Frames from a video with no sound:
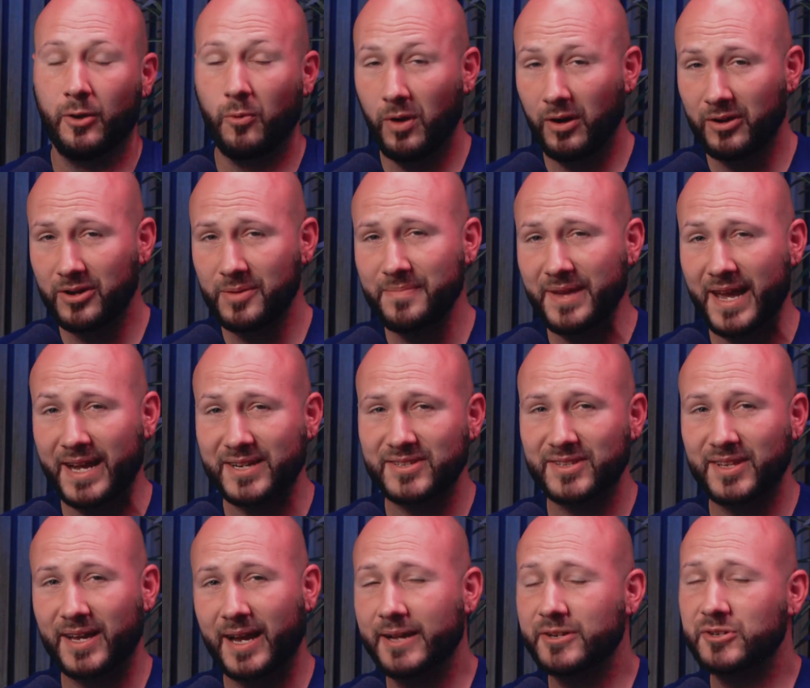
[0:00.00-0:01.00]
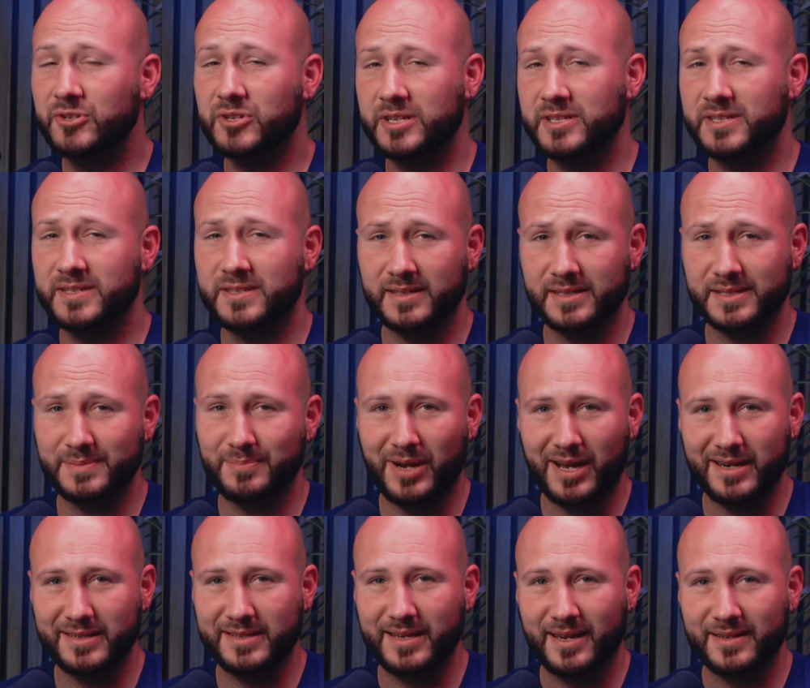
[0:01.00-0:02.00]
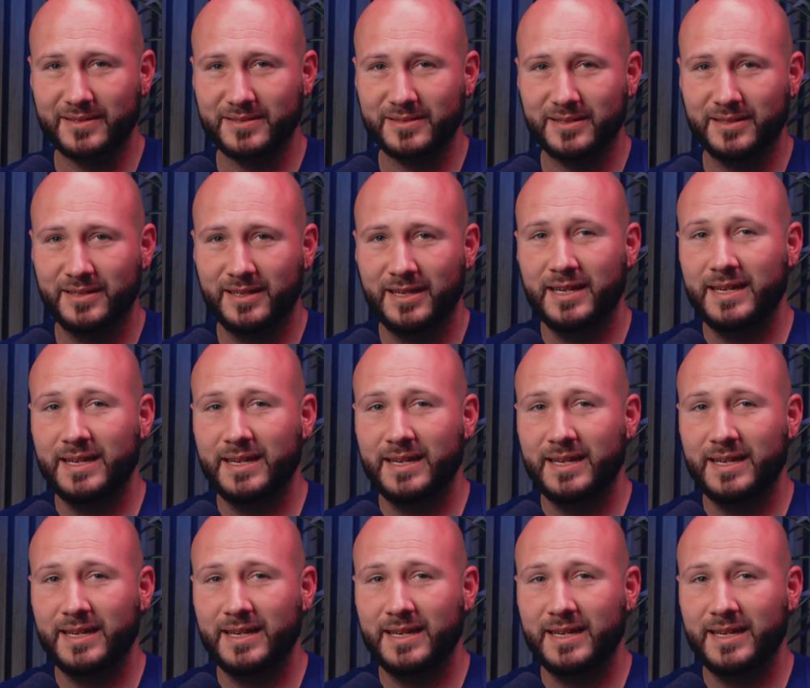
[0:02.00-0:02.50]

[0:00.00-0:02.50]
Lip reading: Welcome back to the Hydrogen Studies podcast.